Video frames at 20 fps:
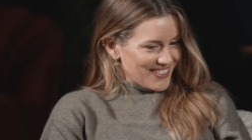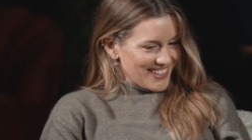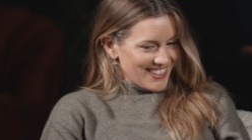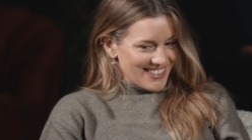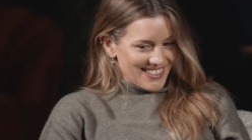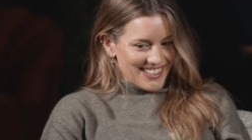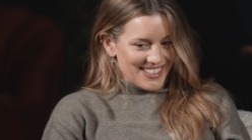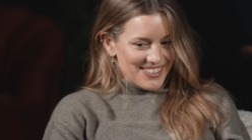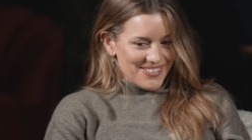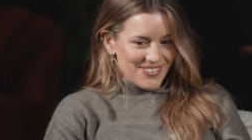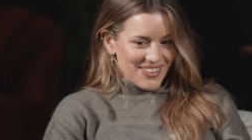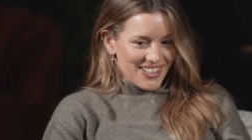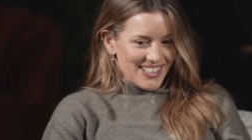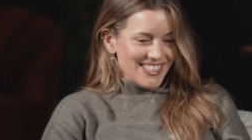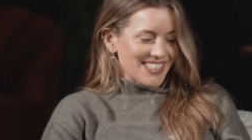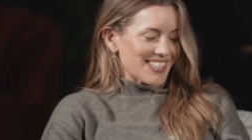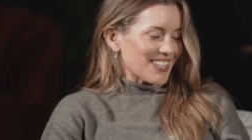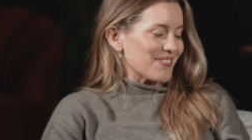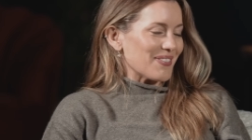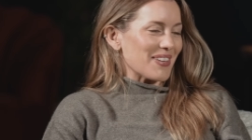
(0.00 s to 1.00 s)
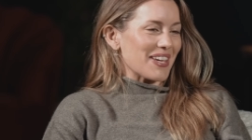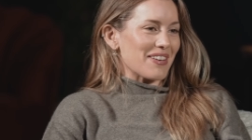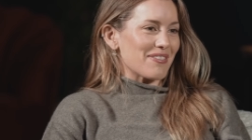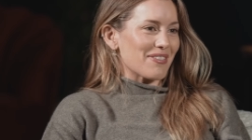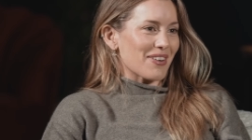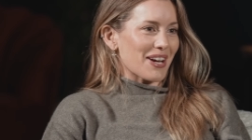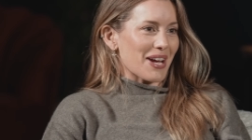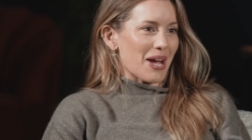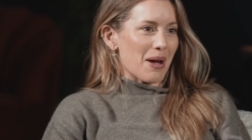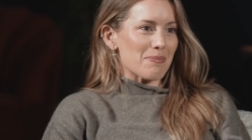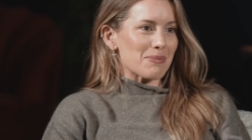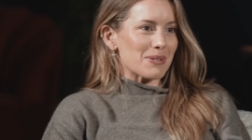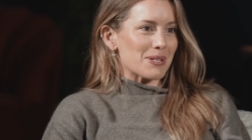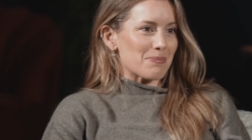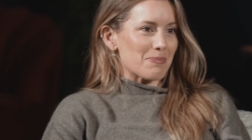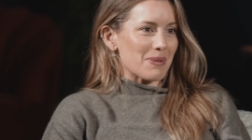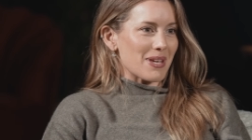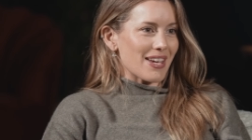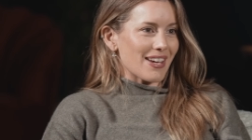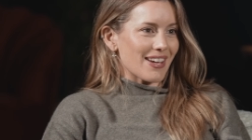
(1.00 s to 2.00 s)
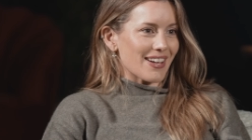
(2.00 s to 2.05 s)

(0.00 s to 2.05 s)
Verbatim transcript: for inviting me. Very happy to be